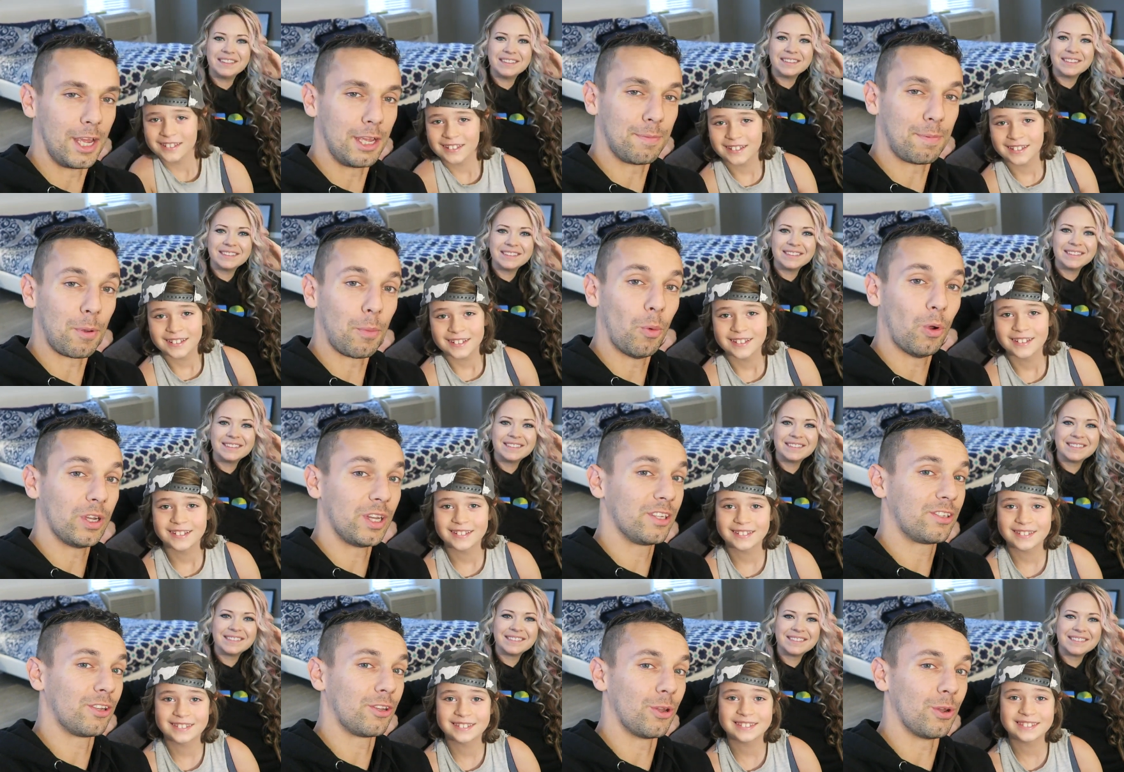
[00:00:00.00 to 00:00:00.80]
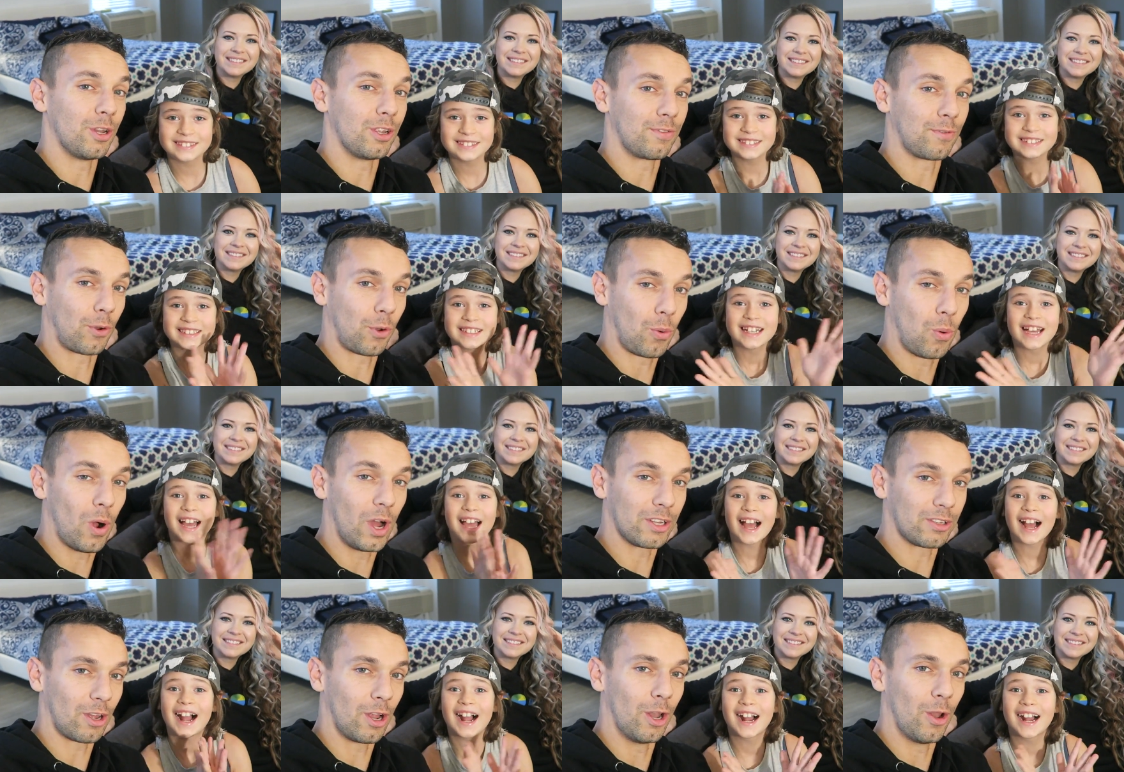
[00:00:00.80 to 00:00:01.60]
Speaker 1: He's been wanting to do this for
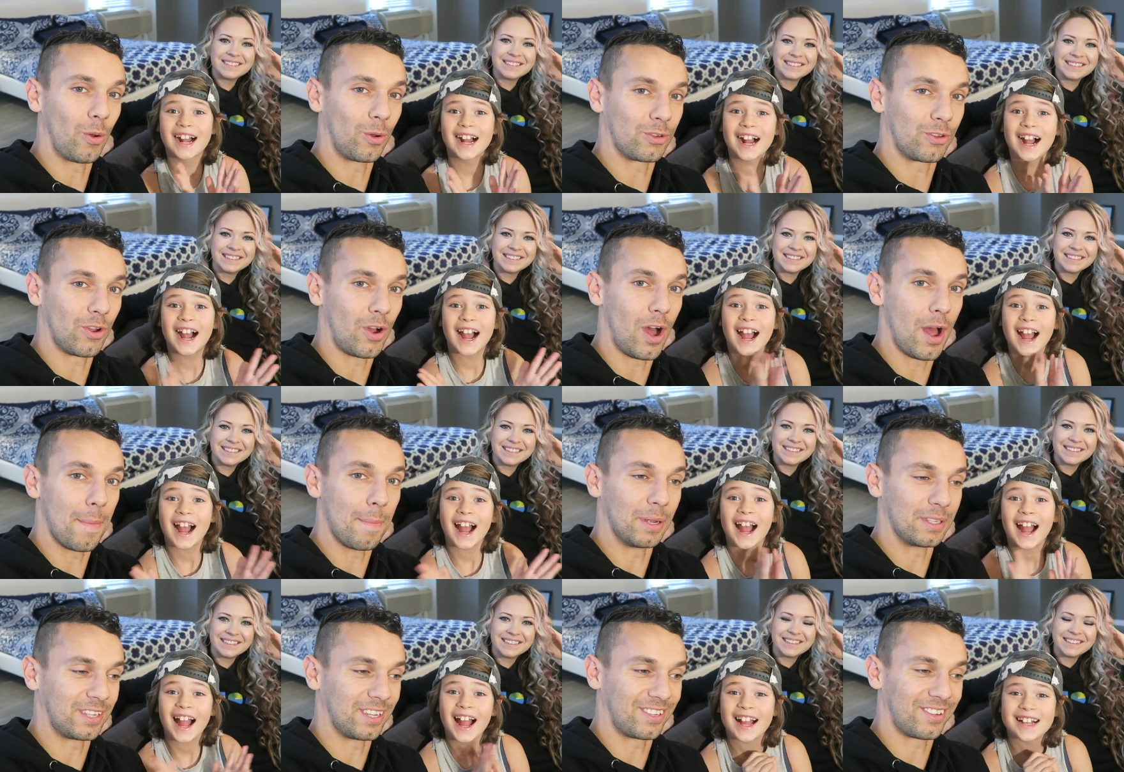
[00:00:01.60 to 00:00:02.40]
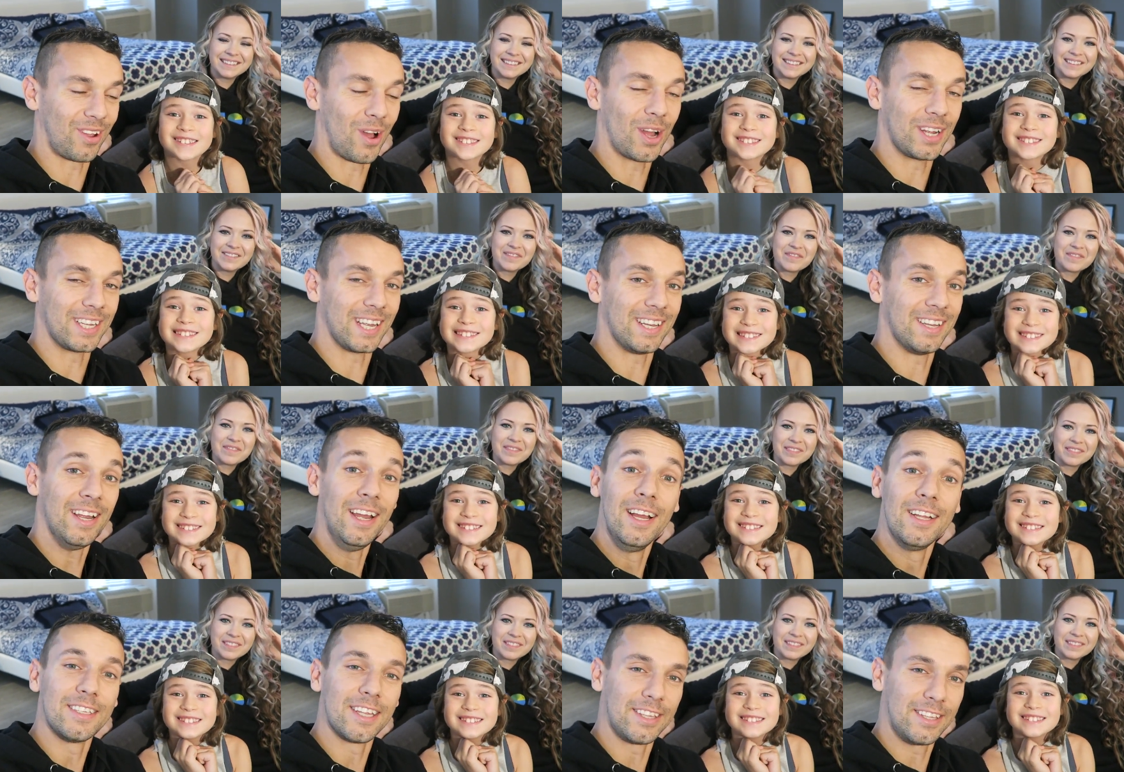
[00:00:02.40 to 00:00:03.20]
quite a long time, but decided
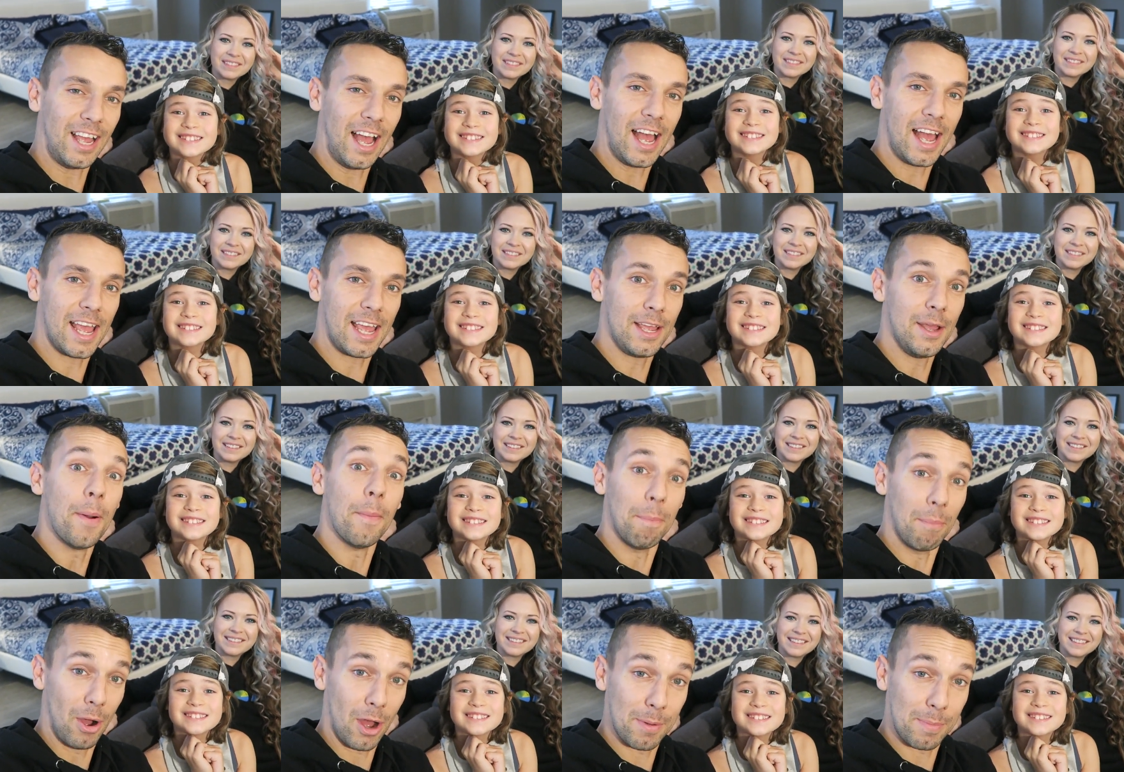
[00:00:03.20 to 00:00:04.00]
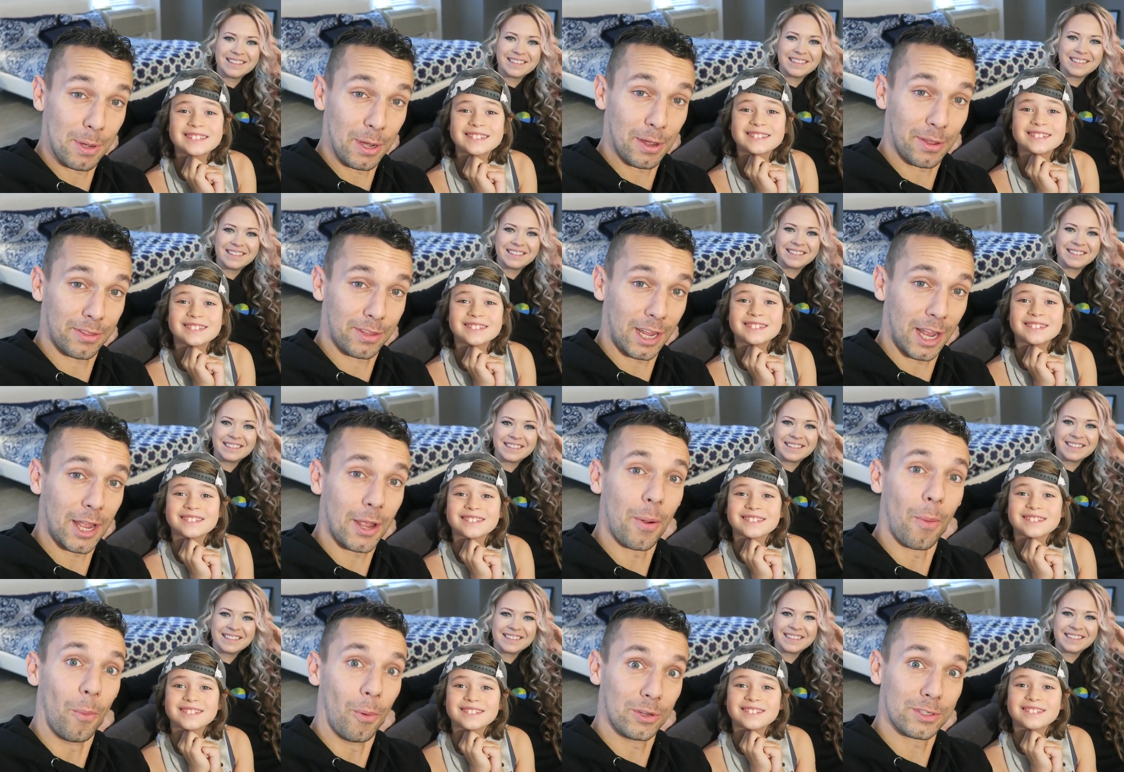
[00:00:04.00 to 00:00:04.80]
today, my
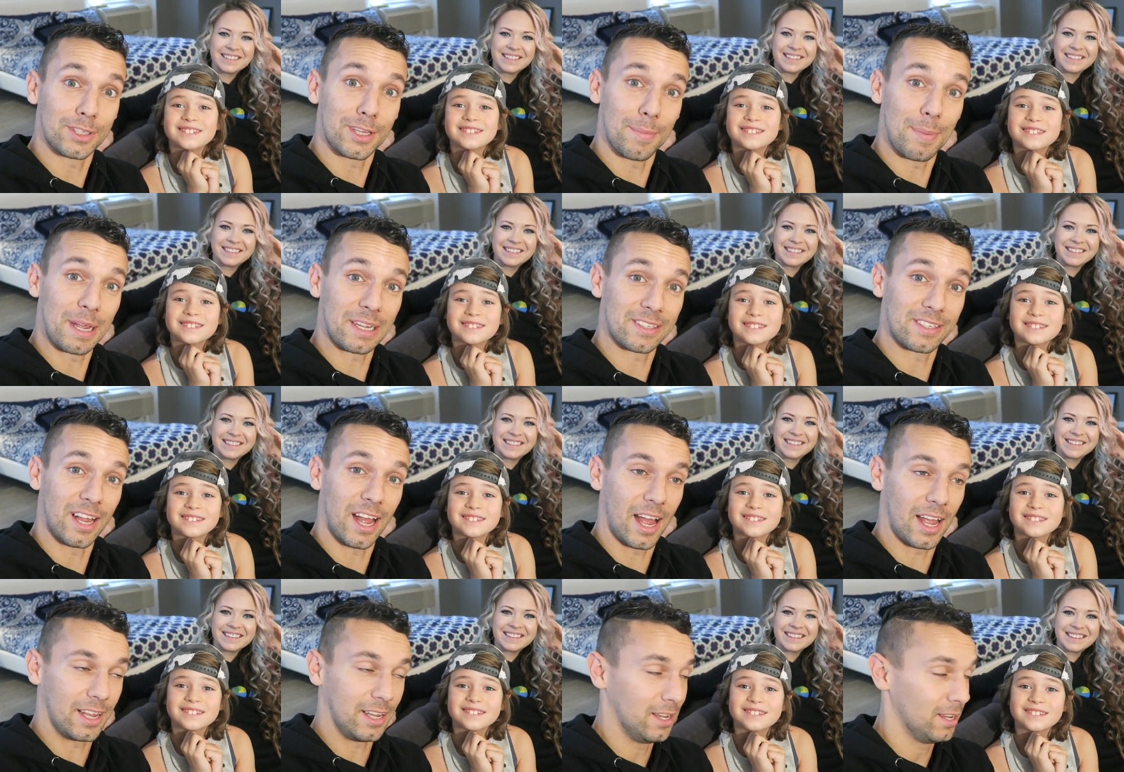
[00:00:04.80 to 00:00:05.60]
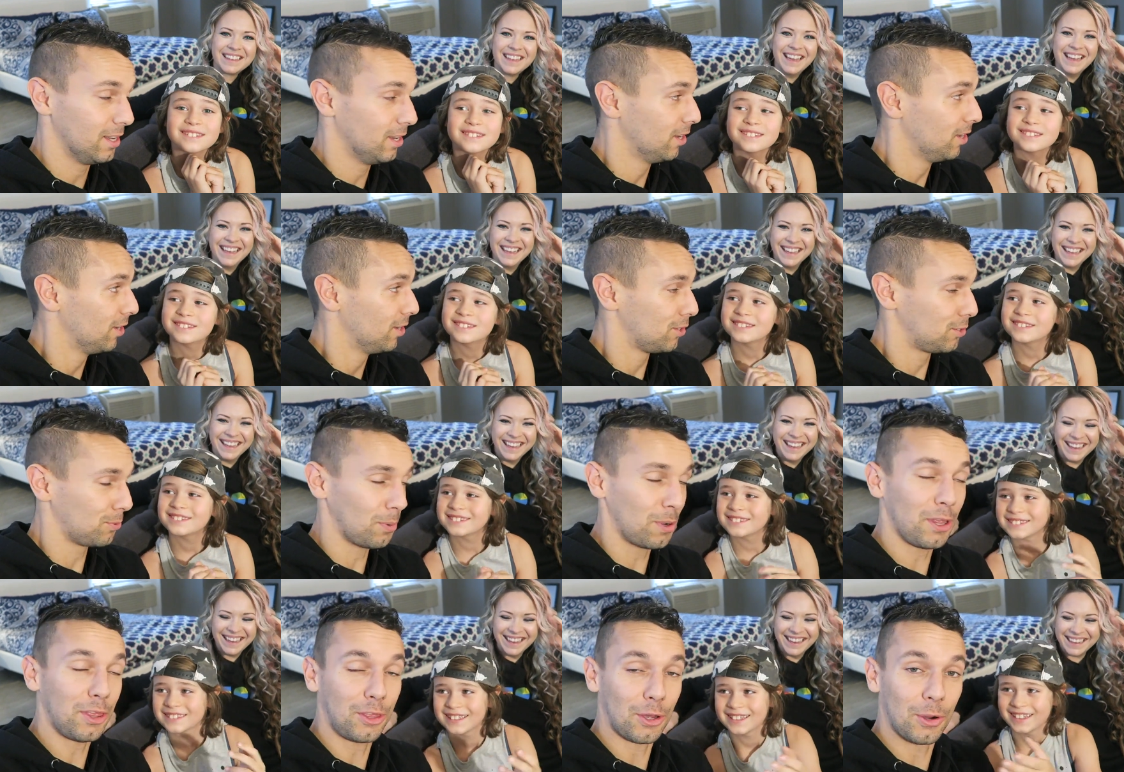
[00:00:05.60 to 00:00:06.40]
birthday, was the best day. So
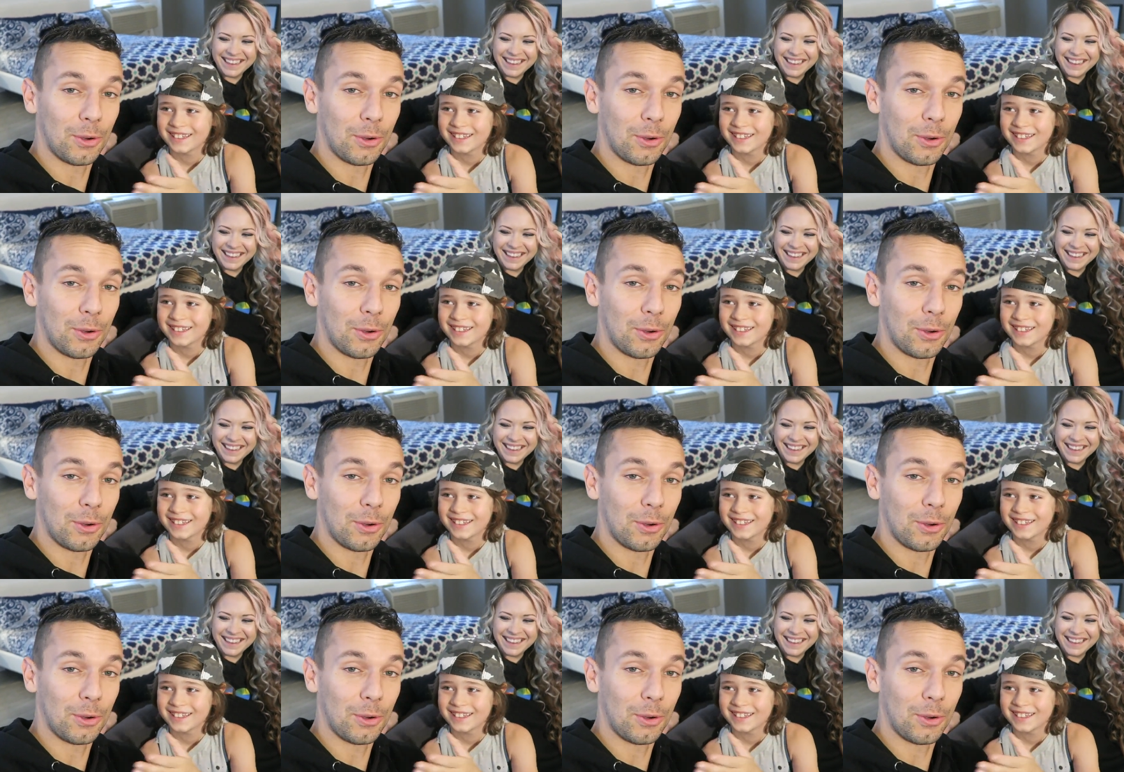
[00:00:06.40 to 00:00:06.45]
we